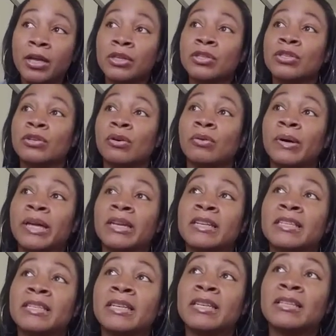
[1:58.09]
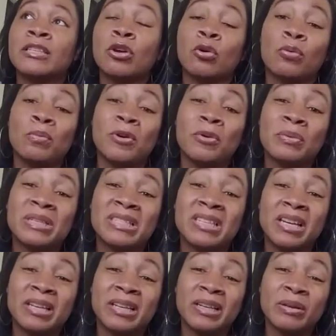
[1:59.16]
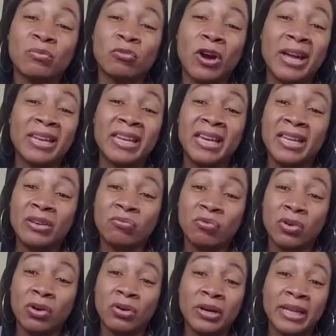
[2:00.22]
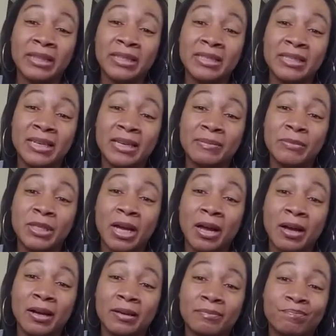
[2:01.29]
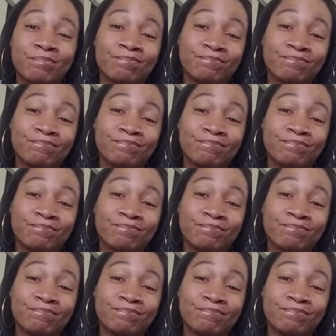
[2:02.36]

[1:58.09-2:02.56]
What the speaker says: So in a sense, Uma was telling him right and wrong at the same time.